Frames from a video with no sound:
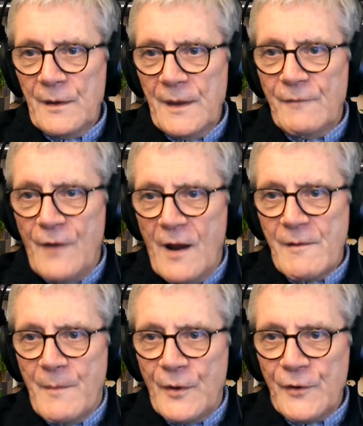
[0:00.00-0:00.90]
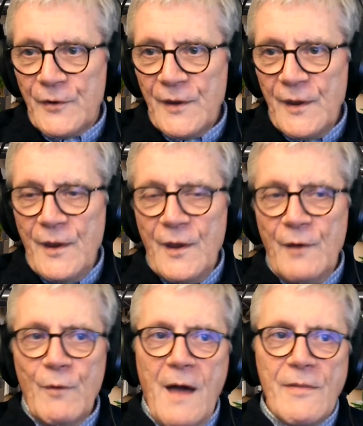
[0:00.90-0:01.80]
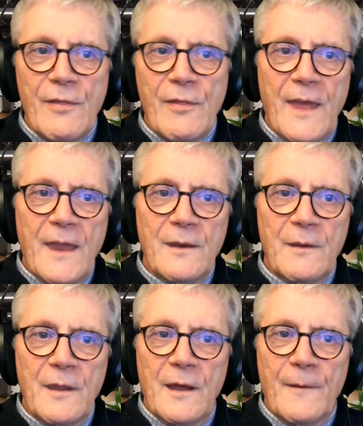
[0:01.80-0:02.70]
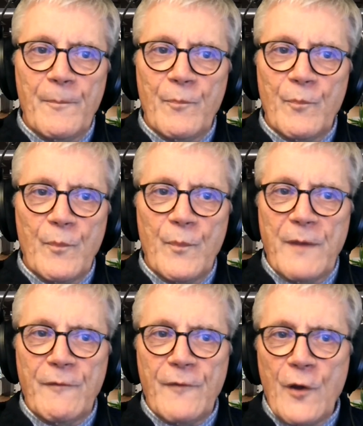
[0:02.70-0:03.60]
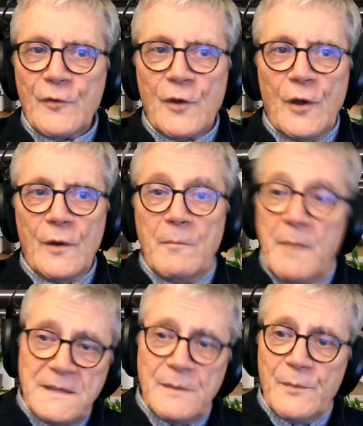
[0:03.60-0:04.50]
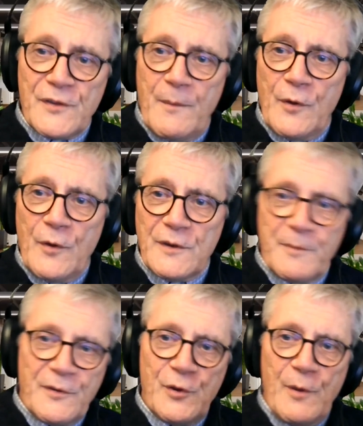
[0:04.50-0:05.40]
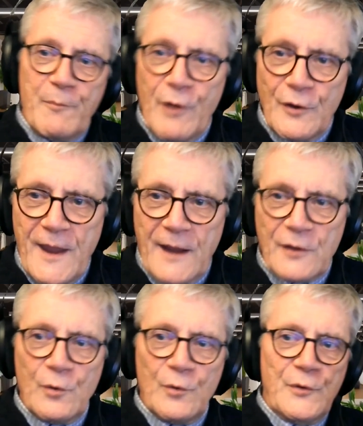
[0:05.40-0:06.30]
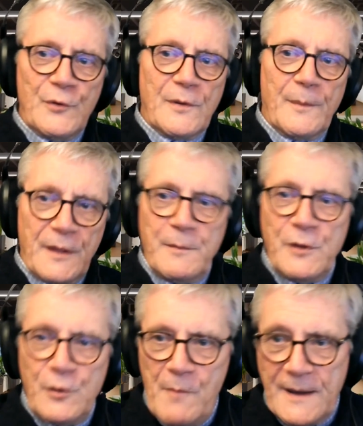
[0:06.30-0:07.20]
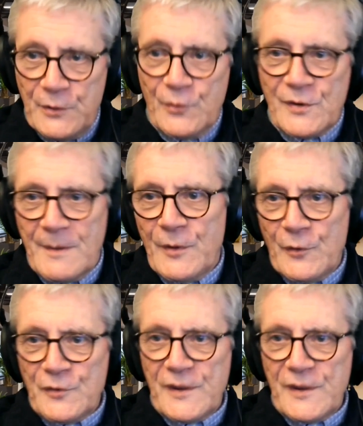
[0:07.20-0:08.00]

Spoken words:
environment, rather than be focused on meeting with someone to pursue a project or do something. I mean, you might do some of those